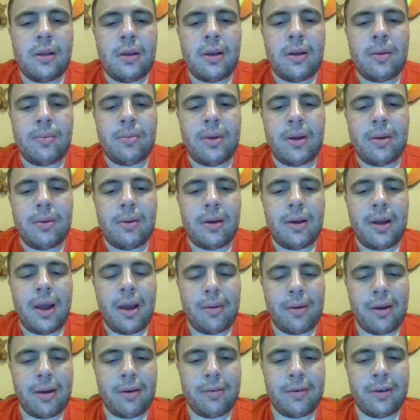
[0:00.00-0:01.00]
I'm, I'm
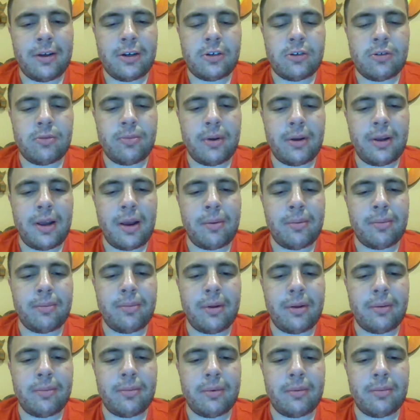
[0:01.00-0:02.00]
having issues with my
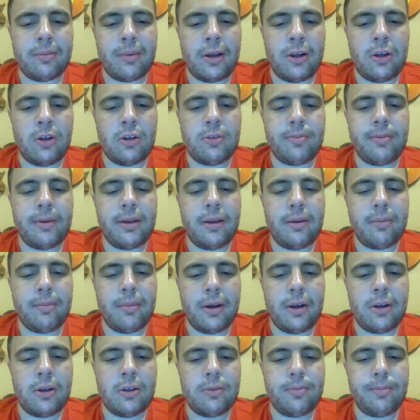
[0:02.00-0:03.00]
camera. My, my U S B,
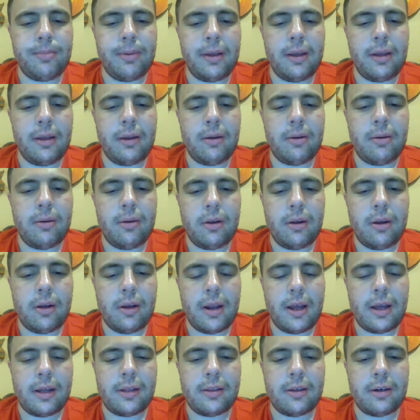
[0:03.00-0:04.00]
my U S B
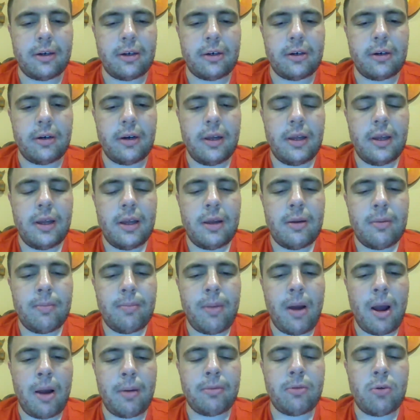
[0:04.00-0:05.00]
connector
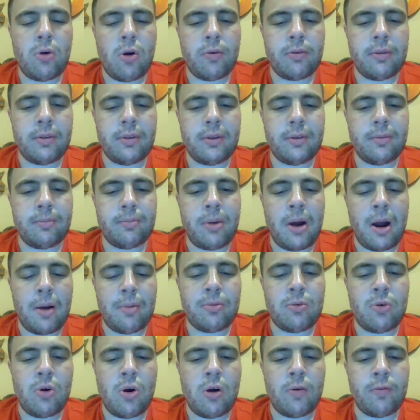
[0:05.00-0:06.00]
popped off.
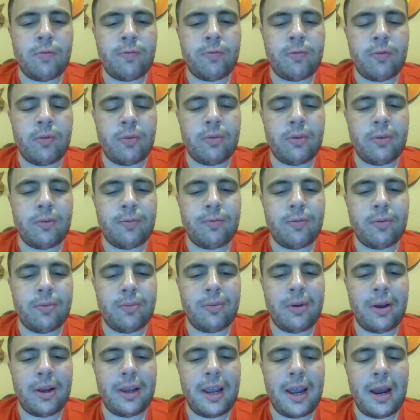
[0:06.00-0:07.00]
Popped off from from
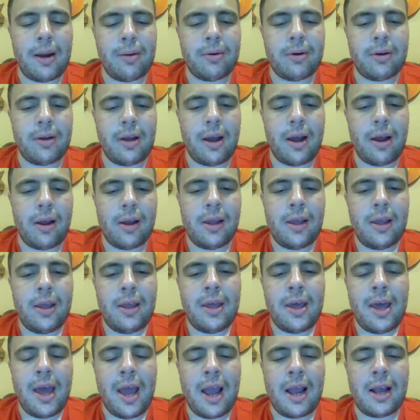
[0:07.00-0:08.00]
my camera.
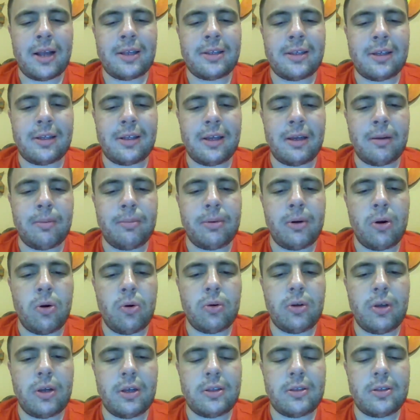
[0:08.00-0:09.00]
I accidentally
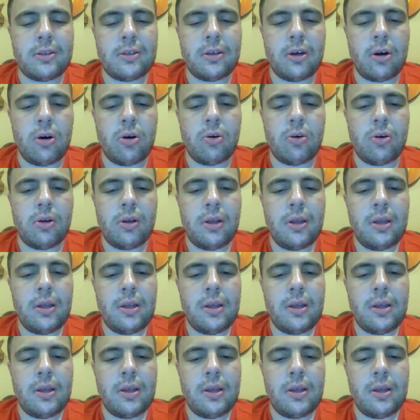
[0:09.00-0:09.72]
broke it. So